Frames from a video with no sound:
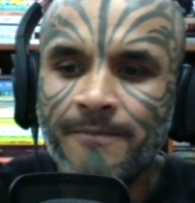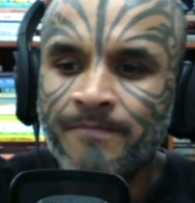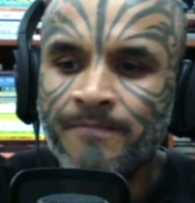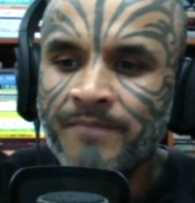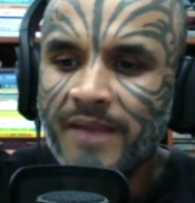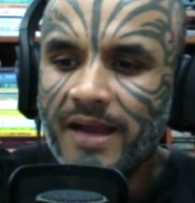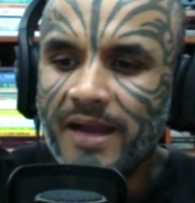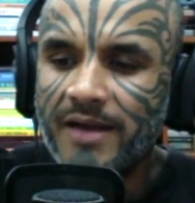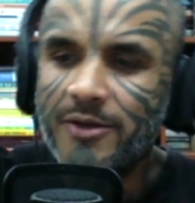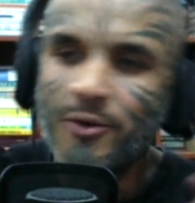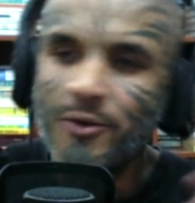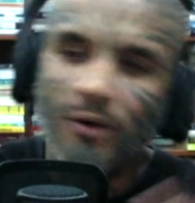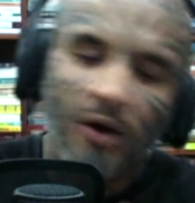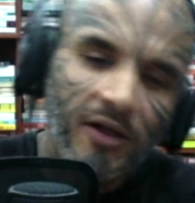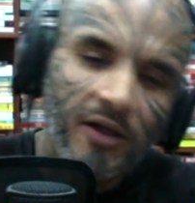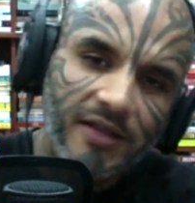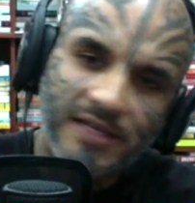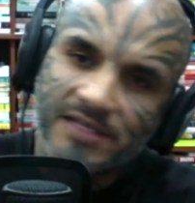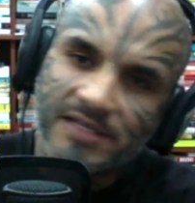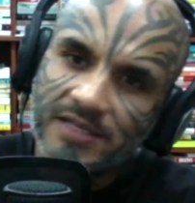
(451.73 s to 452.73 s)
and do all
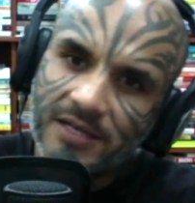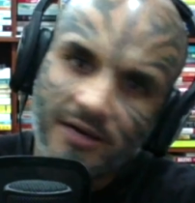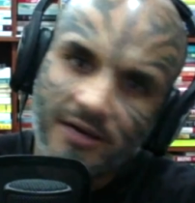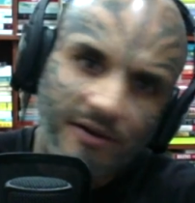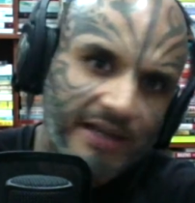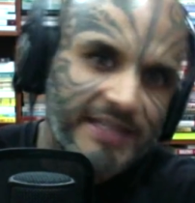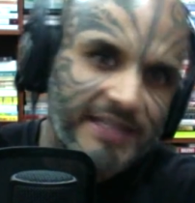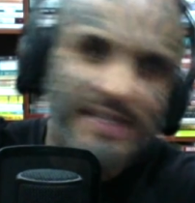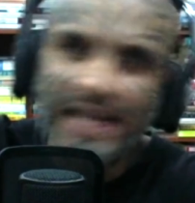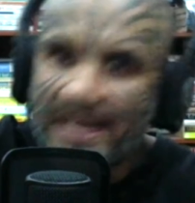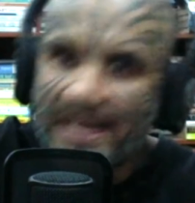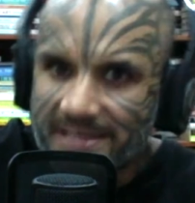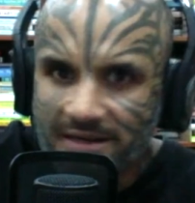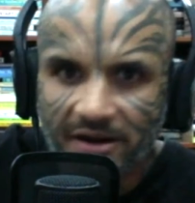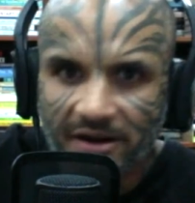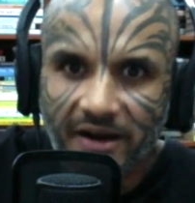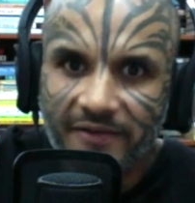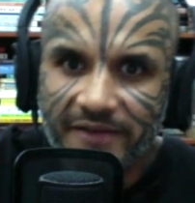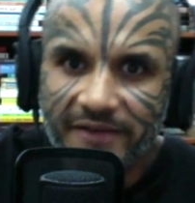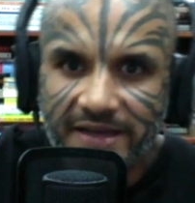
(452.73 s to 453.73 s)
these crazy-ass
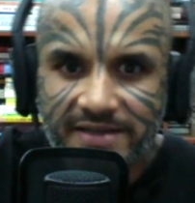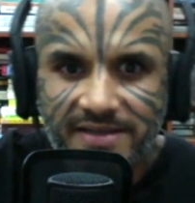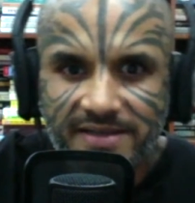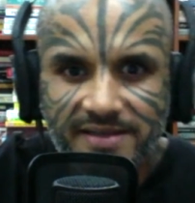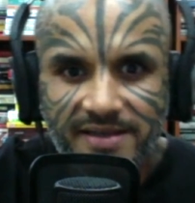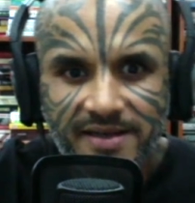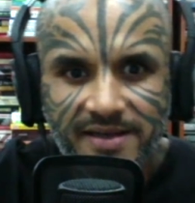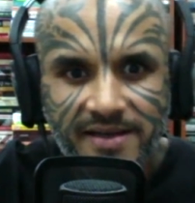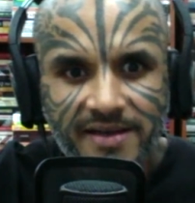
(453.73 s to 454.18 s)
graphics,